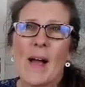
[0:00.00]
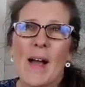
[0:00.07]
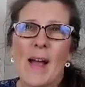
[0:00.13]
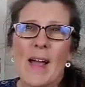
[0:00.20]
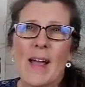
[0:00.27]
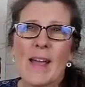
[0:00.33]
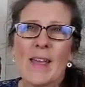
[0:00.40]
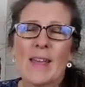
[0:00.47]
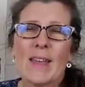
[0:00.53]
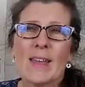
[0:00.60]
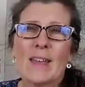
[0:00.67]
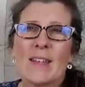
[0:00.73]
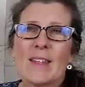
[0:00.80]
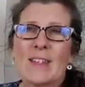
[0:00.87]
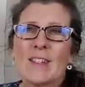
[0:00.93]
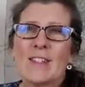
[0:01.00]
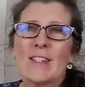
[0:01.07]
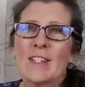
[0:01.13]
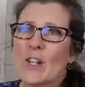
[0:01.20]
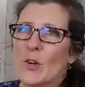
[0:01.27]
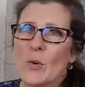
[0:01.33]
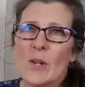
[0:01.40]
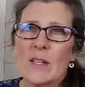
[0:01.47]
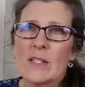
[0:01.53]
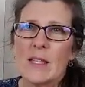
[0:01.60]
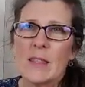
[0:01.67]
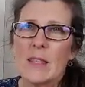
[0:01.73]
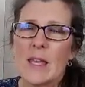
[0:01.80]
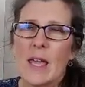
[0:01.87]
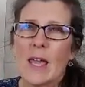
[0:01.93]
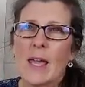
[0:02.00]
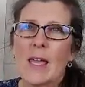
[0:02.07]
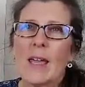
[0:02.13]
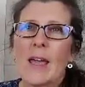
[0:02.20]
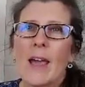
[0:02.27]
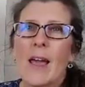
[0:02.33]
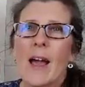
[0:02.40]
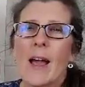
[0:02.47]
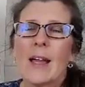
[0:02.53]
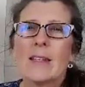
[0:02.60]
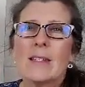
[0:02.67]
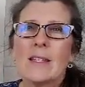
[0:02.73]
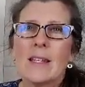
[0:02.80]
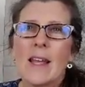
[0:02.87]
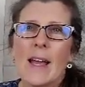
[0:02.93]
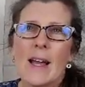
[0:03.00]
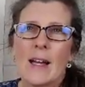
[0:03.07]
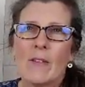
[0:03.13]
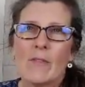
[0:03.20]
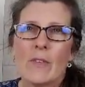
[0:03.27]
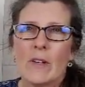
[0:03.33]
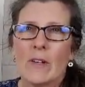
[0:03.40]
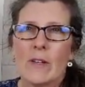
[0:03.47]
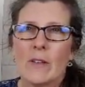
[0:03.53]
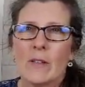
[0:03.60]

I did a crazy thing. I didn't have